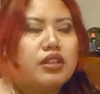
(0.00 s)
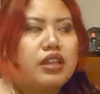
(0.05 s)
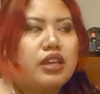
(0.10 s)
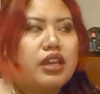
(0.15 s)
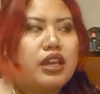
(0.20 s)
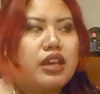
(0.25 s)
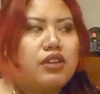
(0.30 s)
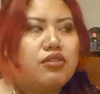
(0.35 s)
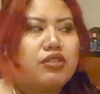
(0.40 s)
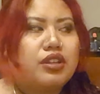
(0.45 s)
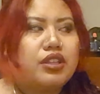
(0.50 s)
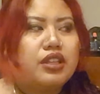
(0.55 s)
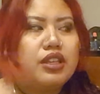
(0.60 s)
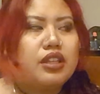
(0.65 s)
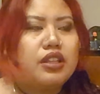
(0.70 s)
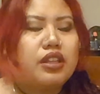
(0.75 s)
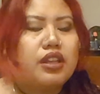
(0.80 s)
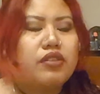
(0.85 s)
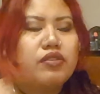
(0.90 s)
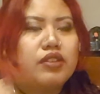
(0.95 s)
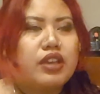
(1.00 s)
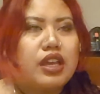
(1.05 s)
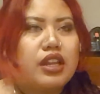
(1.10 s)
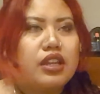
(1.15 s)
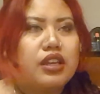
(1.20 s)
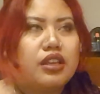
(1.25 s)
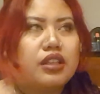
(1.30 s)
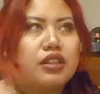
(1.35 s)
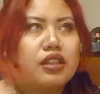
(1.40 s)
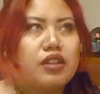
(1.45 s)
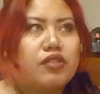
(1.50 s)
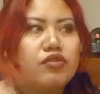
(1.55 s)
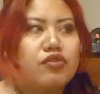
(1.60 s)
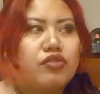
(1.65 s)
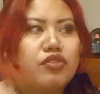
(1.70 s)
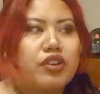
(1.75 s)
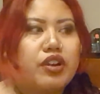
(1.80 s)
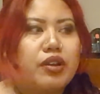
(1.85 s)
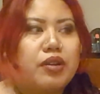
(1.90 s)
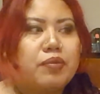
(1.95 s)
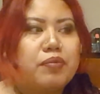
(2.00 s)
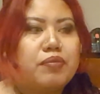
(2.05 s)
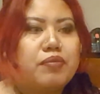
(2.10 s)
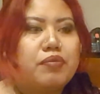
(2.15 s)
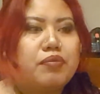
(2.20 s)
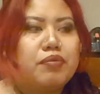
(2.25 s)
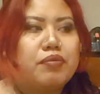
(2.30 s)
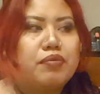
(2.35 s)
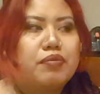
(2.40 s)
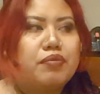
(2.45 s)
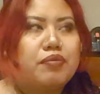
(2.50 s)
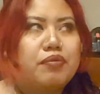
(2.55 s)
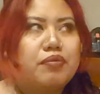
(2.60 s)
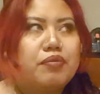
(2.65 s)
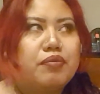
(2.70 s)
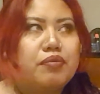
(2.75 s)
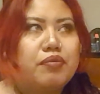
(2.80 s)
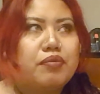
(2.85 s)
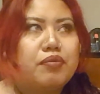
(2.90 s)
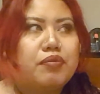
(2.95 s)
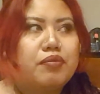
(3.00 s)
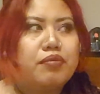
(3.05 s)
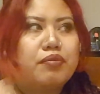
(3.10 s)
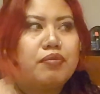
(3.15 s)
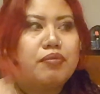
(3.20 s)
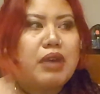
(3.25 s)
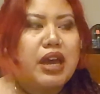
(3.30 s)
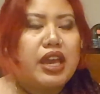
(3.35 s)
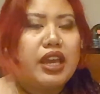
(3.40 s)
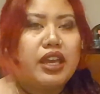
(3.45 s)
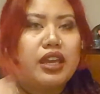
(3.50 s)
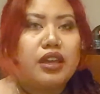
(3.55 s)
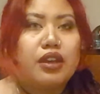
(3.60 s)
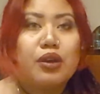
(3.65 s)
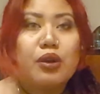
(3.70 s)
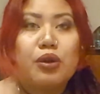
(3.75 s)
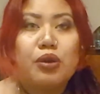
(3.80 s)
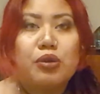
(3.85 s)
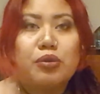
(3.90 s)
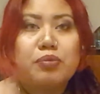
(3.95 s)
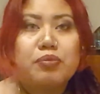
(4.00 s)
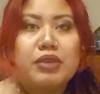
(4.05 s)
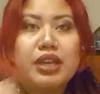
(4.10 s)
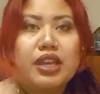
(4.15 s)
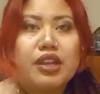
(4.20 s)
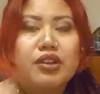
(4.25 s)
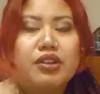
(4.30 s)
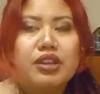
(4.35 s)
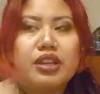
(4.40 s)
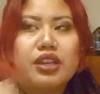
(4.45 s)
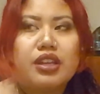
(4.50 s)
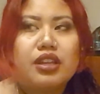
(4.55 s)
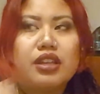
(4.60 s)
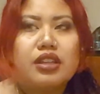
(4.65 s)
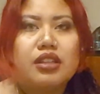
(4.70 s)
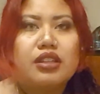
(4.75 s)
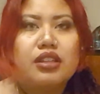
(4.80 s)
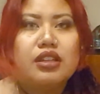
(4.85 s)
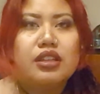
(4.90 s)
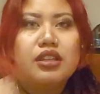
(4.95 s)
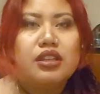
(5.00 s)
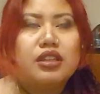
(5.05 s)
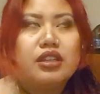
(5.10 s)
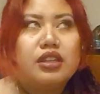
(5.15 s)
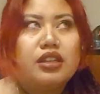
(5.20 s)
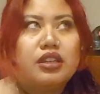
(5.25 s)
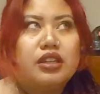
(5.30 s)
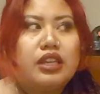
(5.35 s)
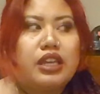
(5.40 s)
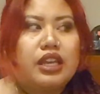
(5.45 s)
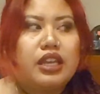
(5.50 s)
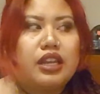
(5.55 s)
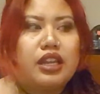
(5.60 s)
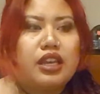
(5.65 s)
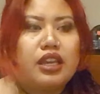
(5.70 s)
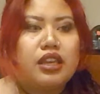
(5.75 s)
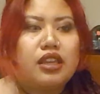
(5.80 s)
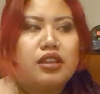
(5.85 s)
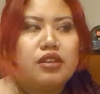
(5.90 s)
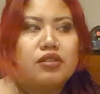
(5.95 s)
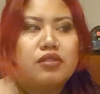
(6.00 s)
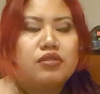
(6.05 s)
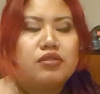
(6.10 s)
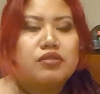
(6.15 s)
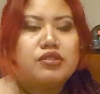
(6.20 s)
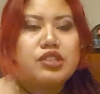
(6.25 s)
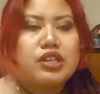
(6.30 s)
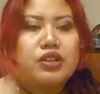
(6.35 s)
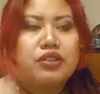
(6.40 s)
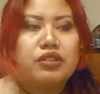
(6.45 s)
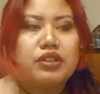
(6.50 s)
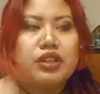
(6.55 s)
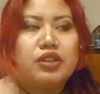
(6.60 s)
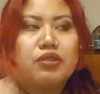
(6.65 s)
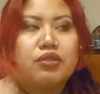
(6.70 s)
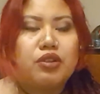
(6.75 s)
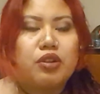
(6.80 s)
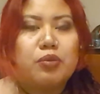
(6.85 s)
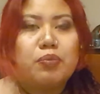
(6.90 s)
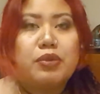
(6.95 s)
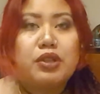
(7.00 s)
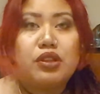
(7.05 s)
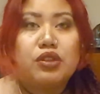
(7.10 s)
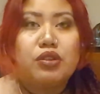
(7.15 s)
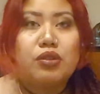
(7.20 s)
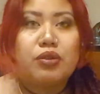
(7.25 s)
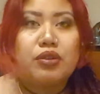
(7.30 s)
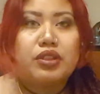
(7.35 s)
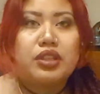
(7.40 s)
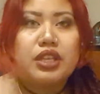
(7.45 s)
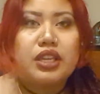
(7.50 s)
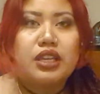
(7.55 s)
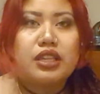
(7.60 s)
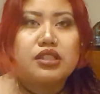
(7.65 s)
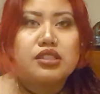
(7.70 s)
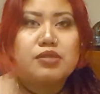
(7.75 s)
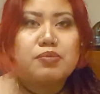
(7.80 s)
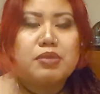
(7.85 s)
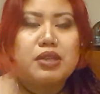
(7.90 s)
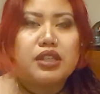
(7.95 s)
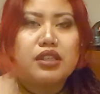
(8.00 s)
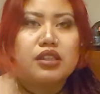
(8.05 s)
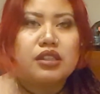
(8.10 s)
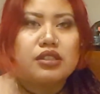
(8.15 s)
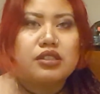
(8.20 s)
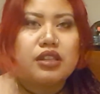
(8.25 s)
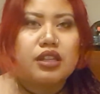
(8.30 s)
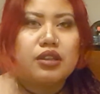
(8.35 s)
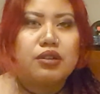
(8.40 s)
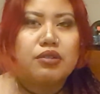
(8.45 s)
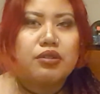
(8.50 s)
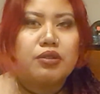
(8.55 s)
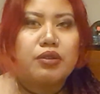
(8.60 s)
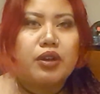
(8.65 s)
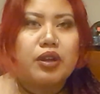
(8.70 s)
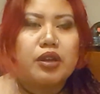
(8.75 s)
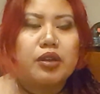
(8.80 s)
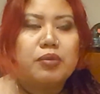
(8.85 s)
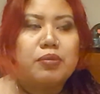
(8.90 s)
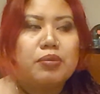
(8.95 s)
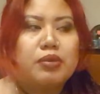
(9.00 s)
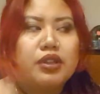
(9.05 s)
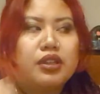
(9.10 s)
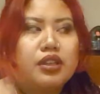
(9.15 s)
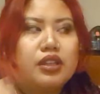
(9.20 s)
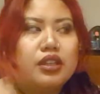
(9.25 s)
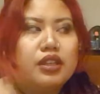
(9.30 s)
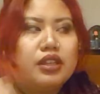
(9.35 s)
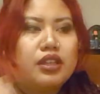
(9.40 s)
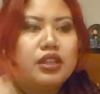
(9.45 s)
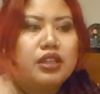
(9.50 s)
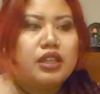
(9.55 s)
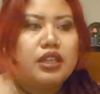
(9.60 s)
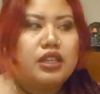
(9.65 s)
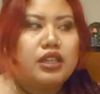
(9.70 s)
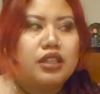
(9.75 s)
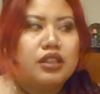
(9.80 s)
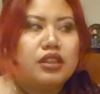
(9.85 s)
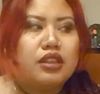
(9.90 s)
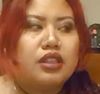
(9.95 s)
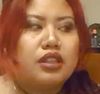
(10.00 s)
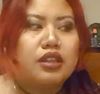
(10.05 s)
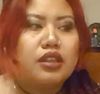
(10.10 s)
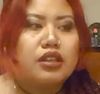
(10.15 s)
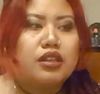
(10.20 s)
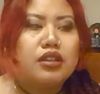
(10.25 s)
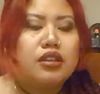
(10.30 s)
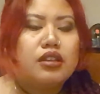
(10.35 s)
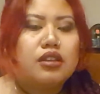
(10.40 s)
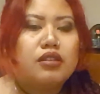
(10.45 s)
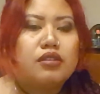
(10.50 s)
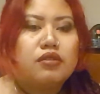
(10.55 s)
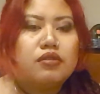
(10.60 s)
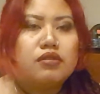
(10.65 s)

I really love getting them from my home area. And I generally grew up in the Northeast because I grew up in the